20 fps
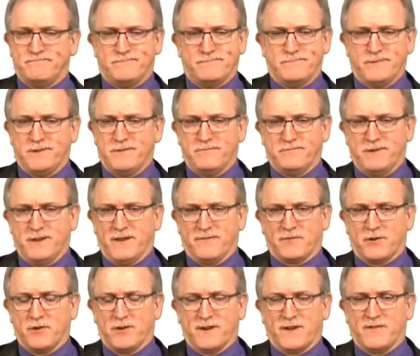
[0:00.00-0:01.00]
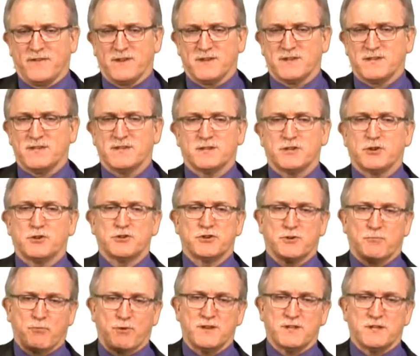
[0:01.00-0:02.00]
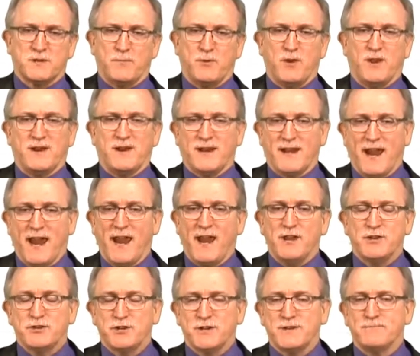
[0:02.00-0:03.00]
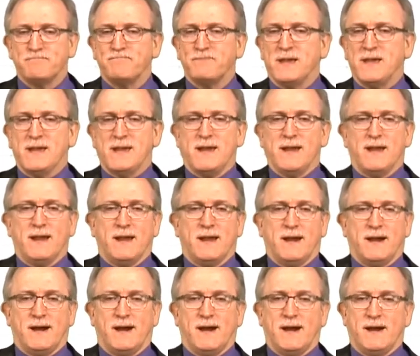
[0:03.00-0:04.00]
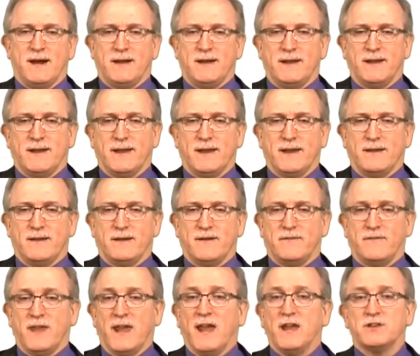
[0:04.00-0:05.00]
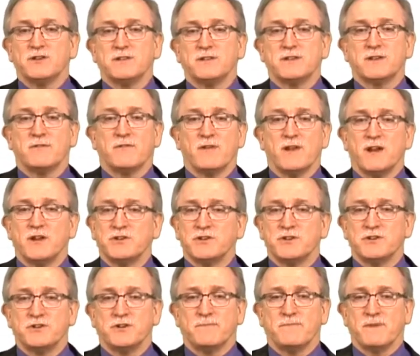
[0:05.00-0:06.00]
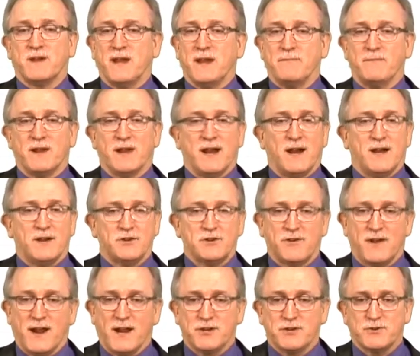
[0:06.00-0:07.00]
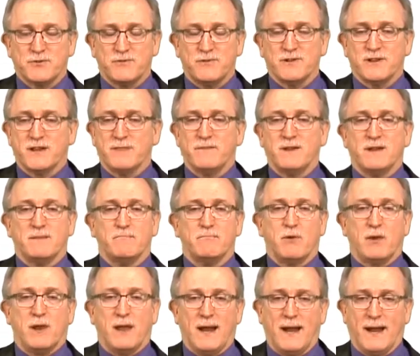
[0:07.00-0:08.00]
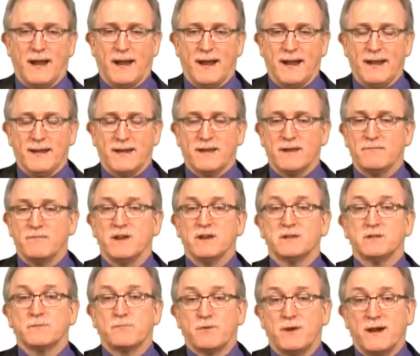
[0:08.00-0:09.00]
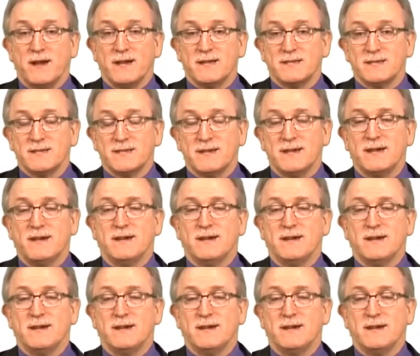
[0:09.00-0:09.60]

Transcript: you have to look at this is there's a principal and an agent. The agency relationship can be contractual, it can be implied, it can be expressed.